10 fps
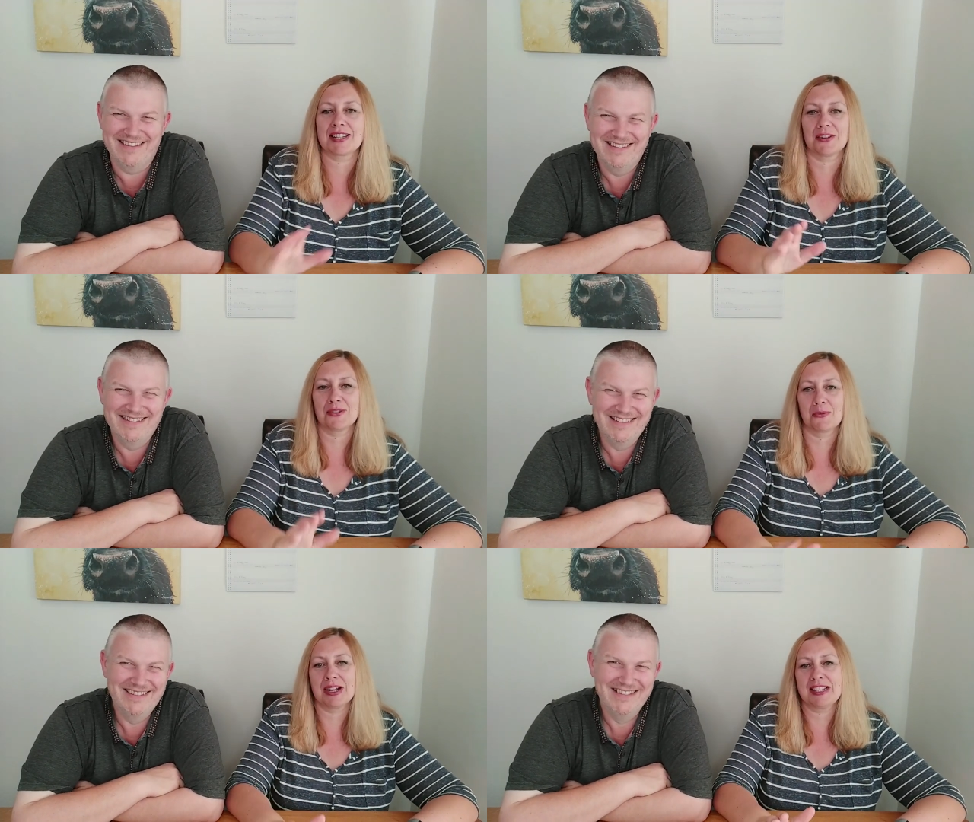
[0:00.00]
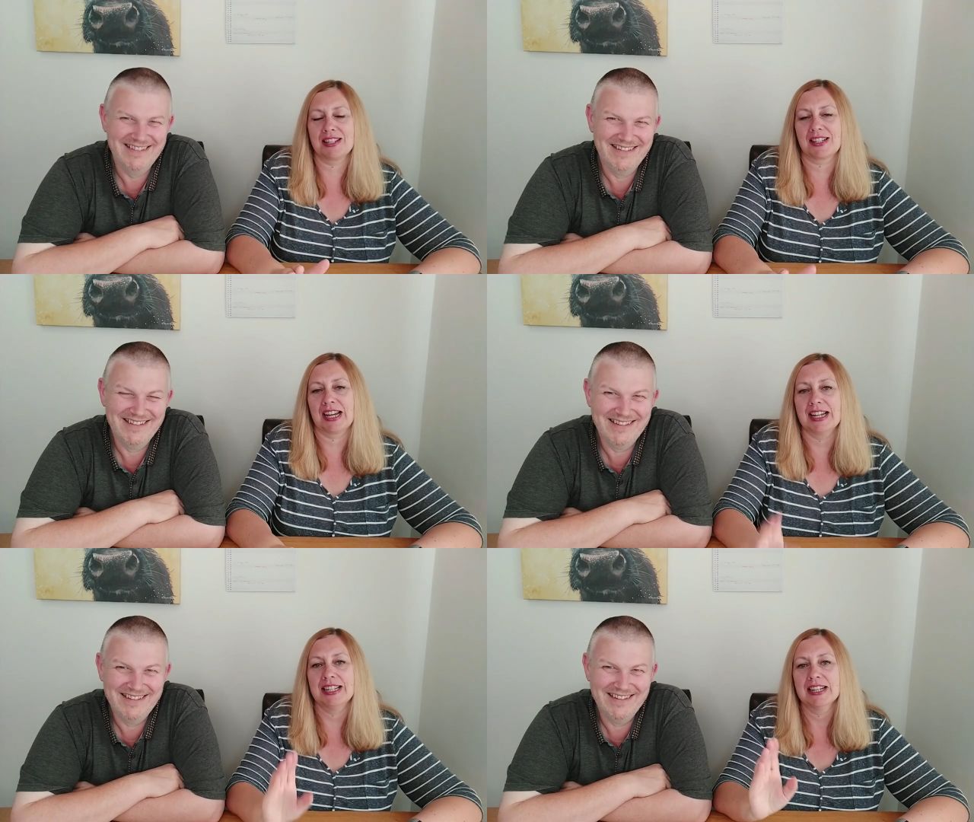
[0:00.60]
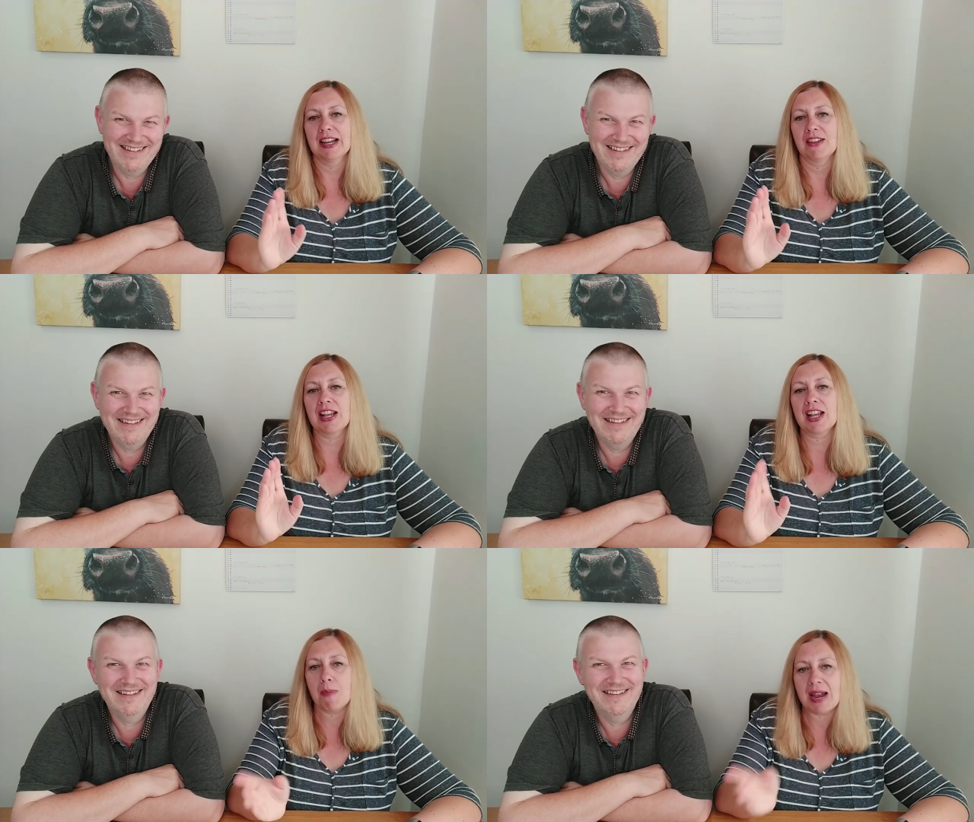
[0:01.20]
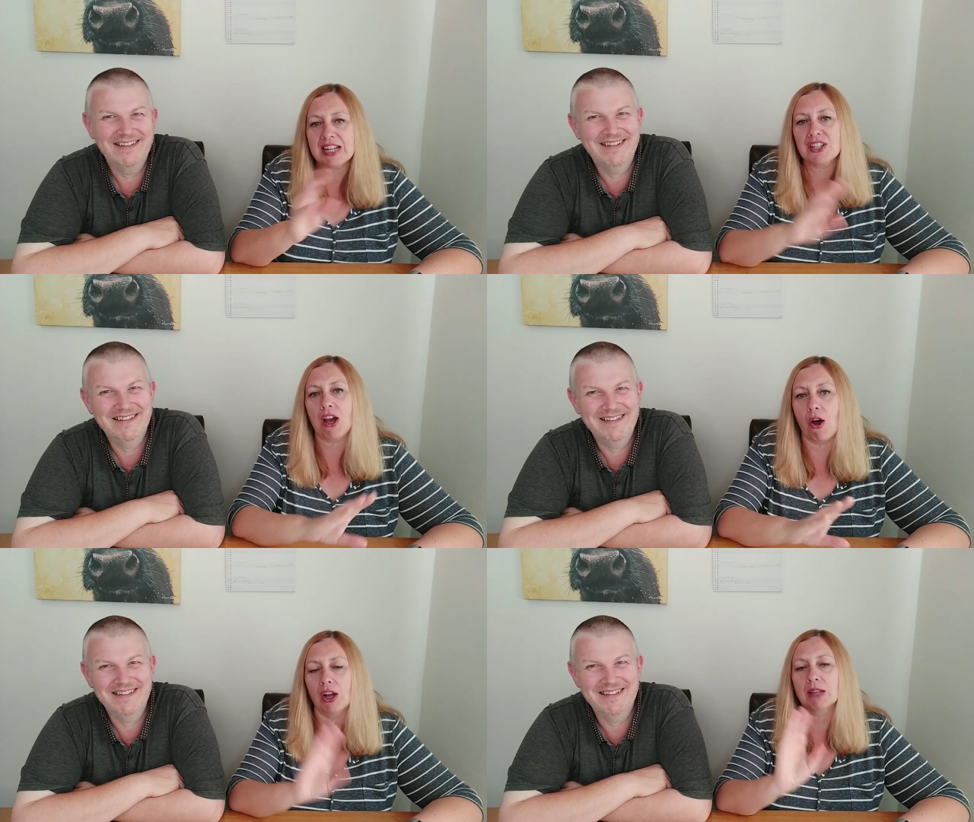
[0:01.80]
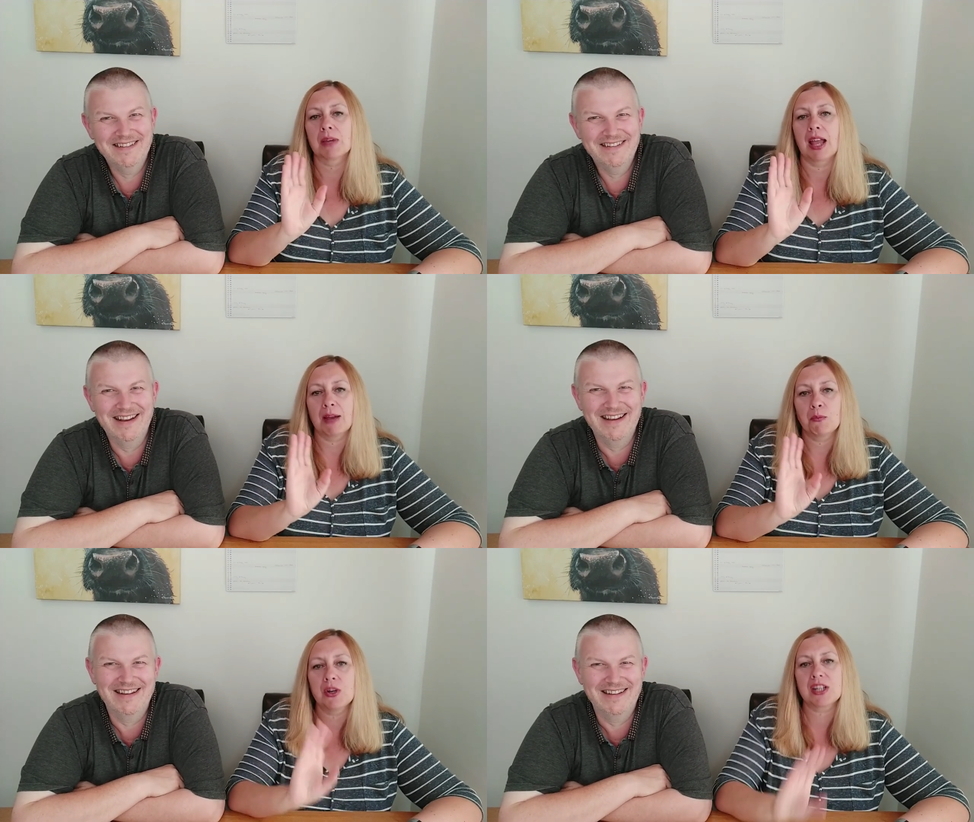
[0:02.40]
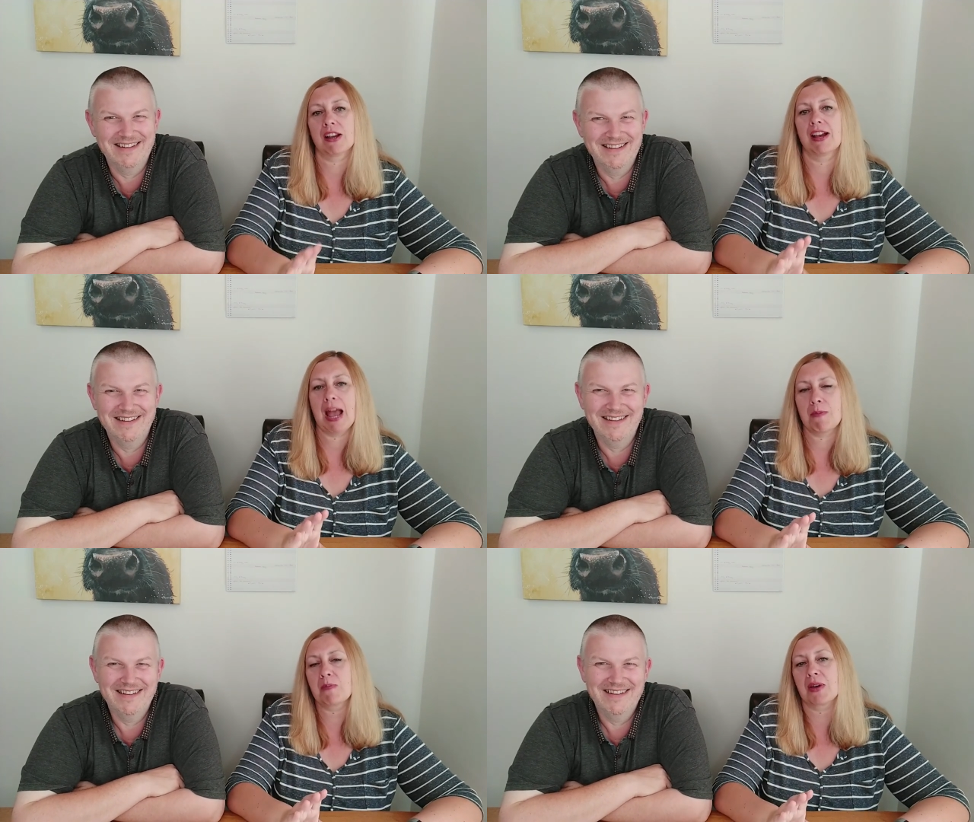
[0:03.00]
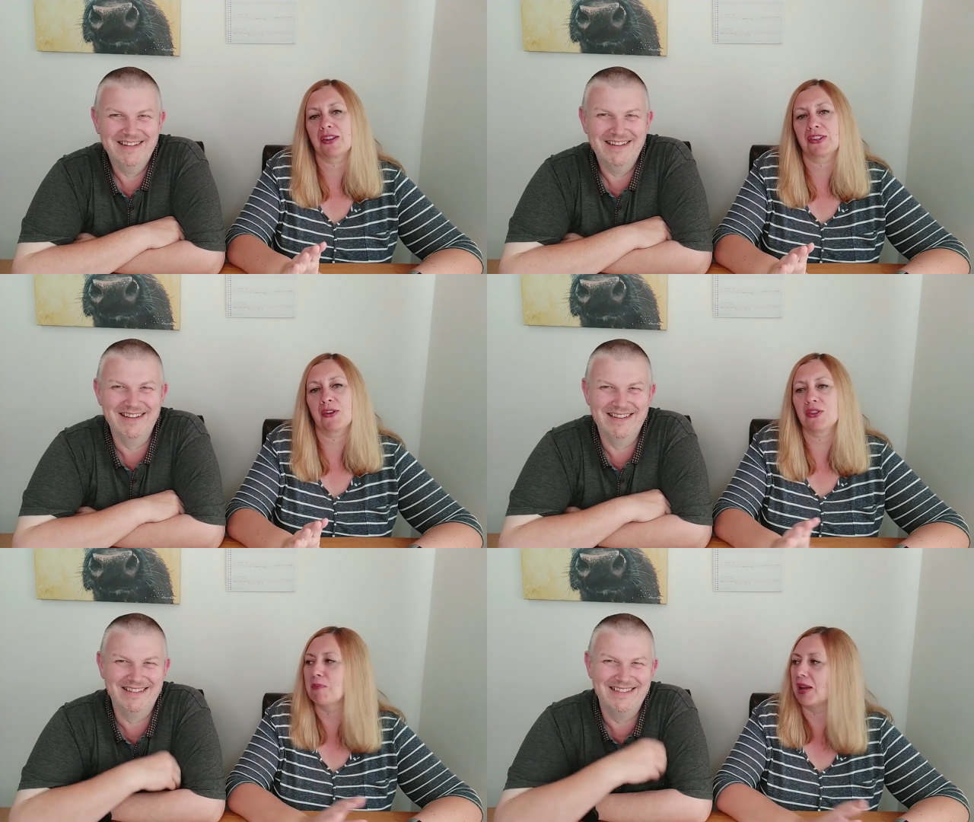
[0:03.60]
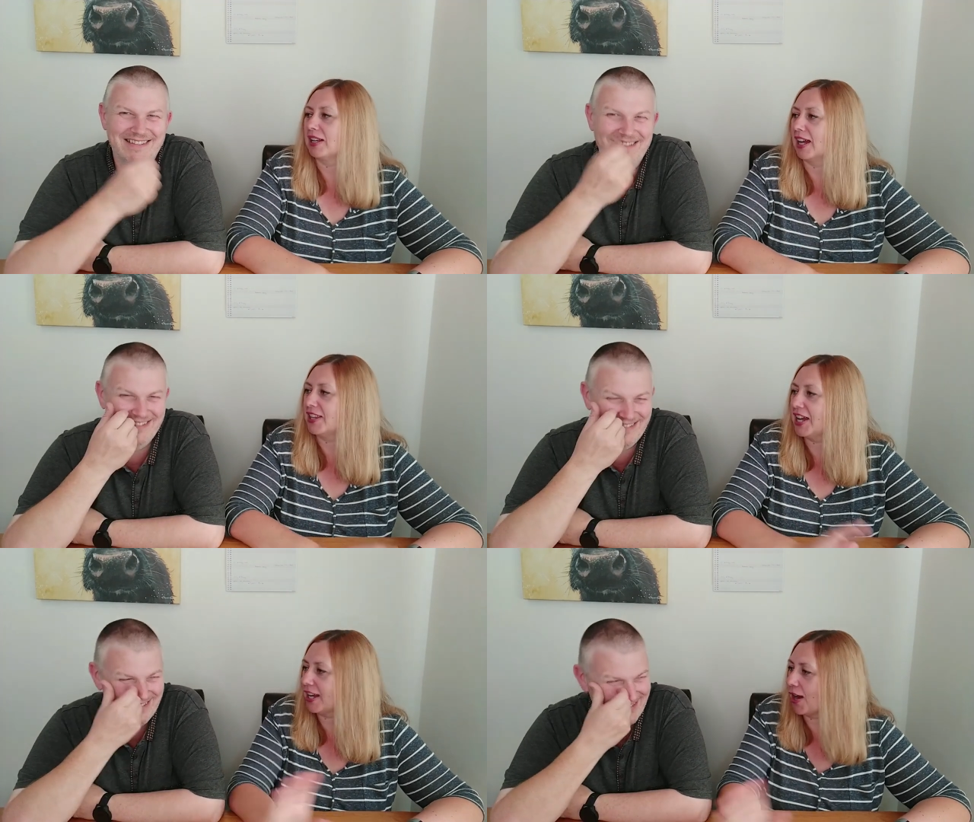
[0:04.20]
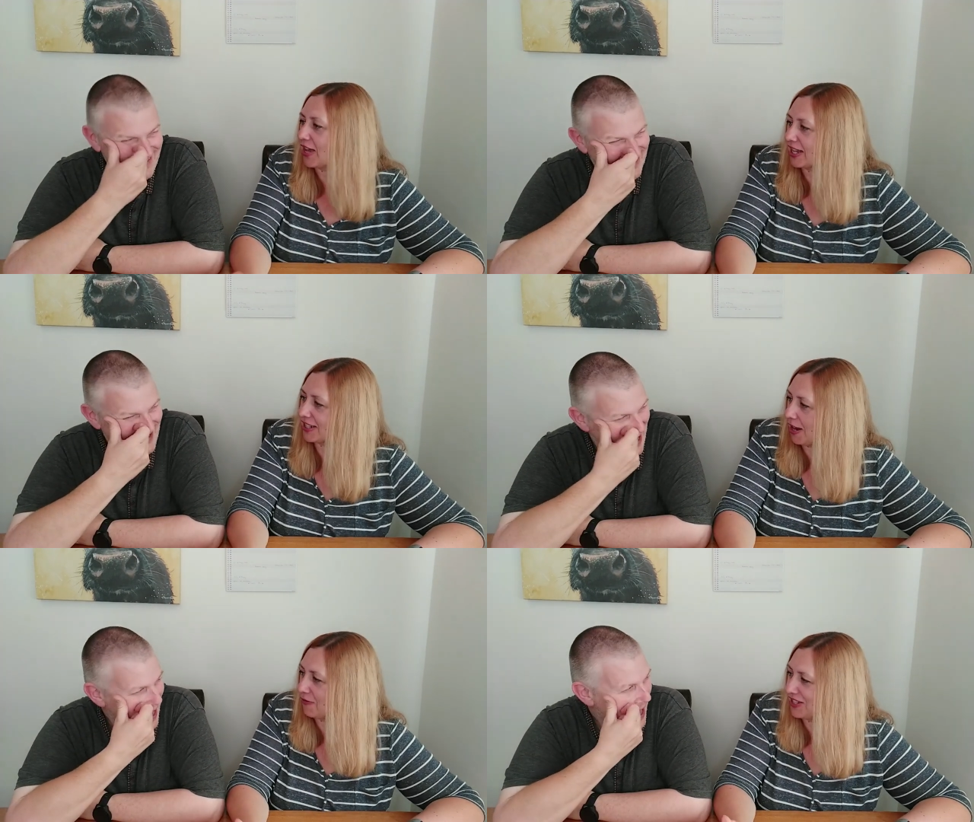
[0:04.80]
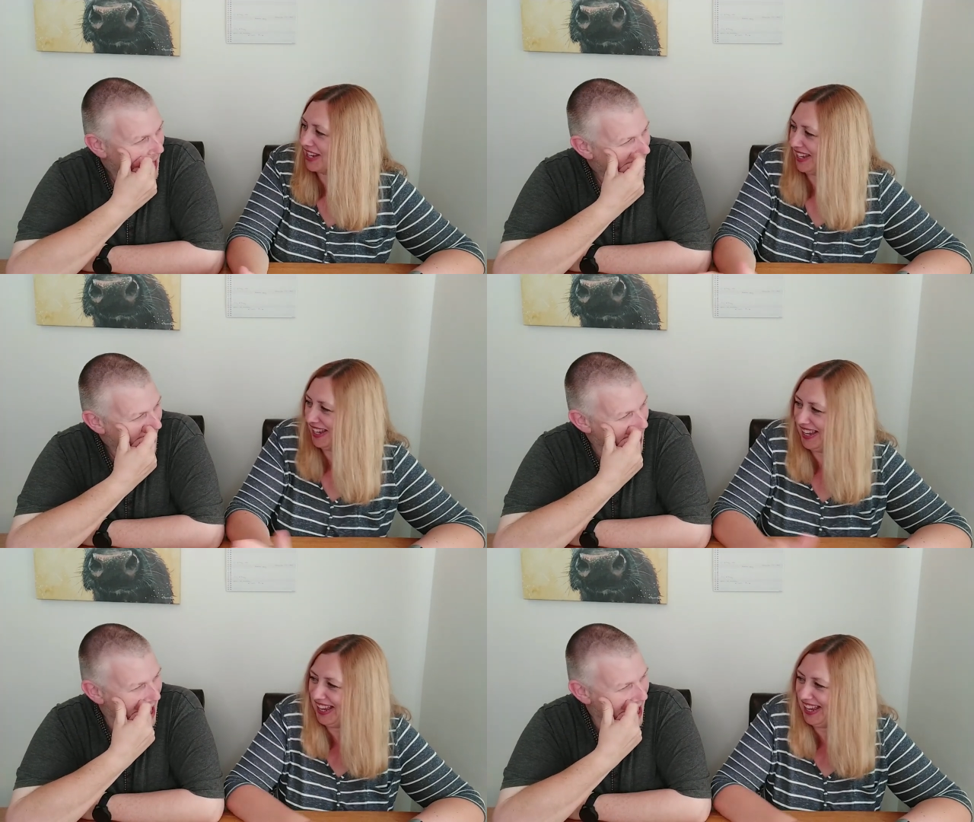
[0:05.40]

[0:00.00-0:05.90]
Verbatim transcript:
Speaker 1: this on the Wednesday, then go back in time and wish her happy birthday on the Monday. There you go. That's covered it.